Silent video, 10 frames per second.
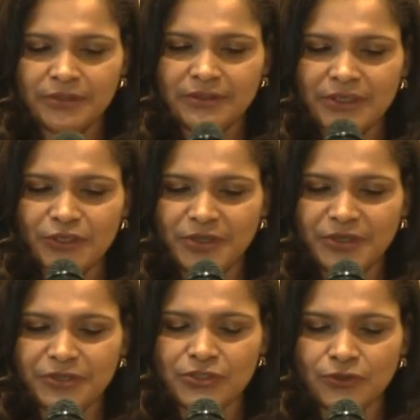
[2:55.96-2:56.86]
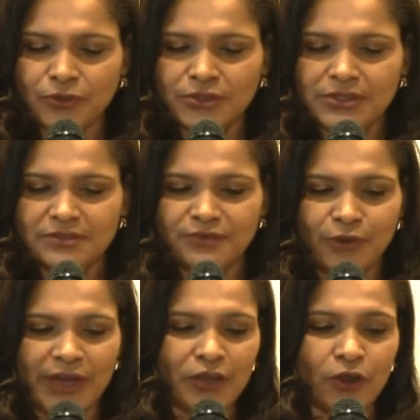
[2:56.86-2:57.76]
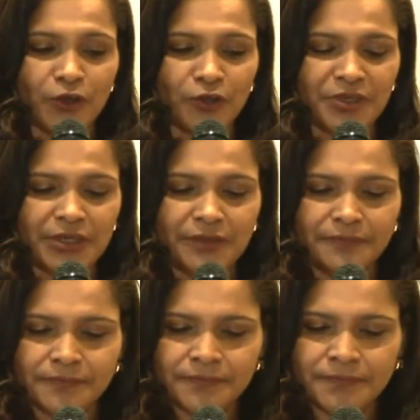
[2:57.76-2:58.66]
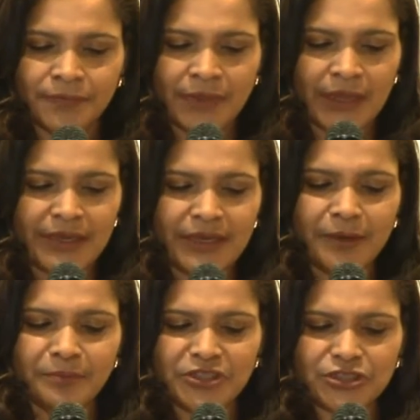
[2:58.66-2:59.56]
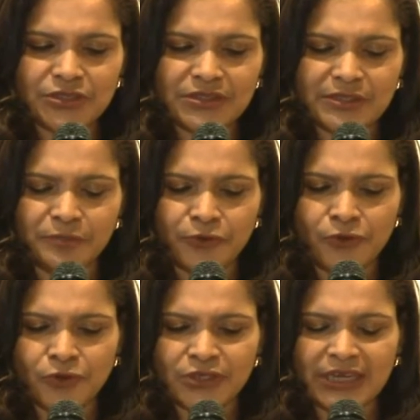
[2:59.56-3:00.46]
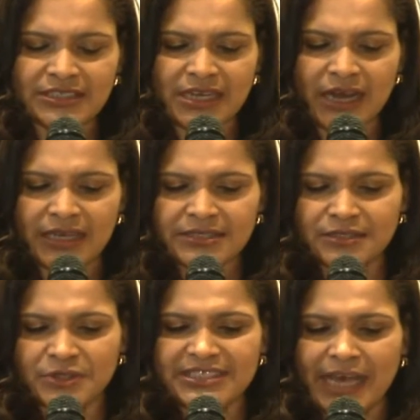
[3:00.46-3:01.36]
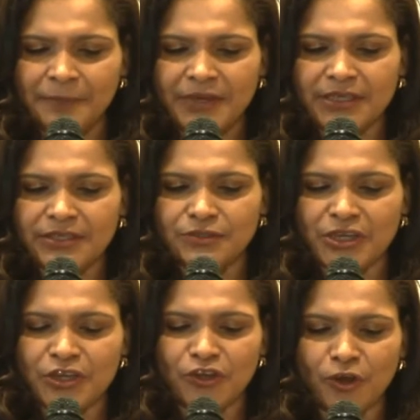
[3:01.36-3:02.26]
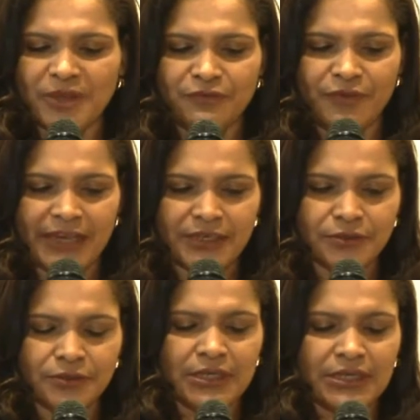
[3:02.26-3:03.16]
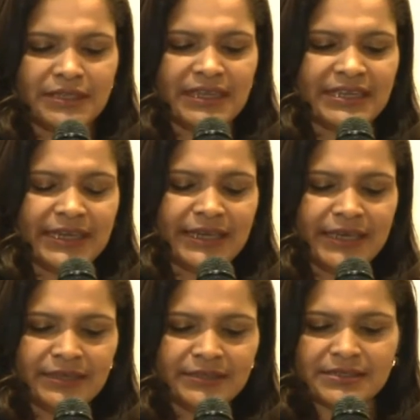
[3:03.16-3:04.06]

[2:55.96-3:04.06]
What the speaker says: human resource for our economy, and our missions abroad are tasked with tapping into the economic value that Ghanaians in the